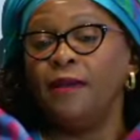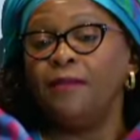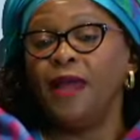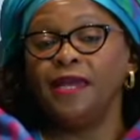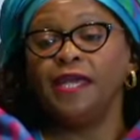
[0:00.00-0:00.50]

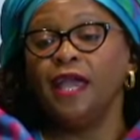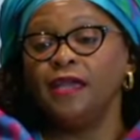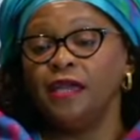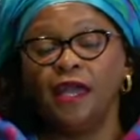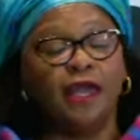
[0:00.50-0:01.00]
penning
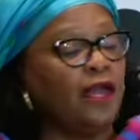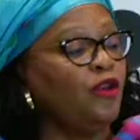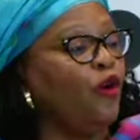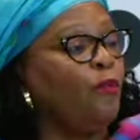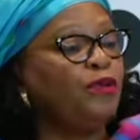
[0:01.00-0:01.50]

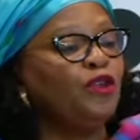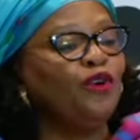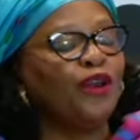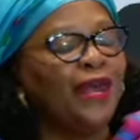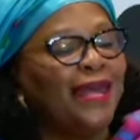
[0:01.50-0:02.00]
an
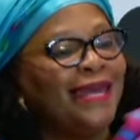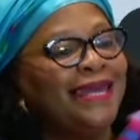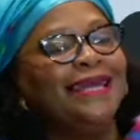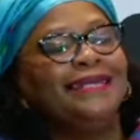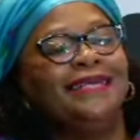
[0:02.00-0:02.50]
opinion.
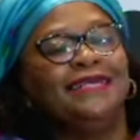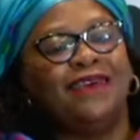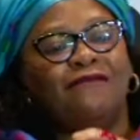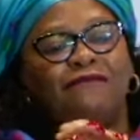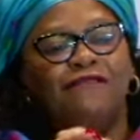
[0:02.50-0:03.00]
It is
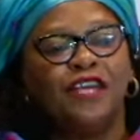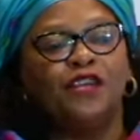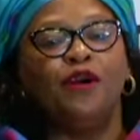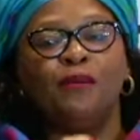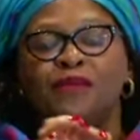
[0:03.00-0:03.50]
a
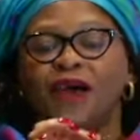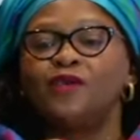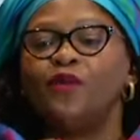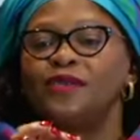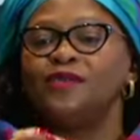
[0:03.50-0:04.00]
freedom
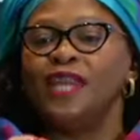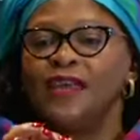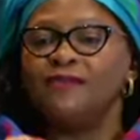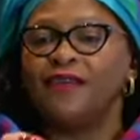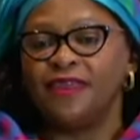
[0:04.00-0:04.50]
that was
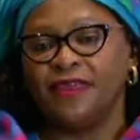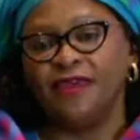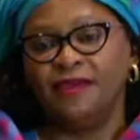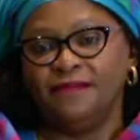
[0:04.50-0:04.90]
never there.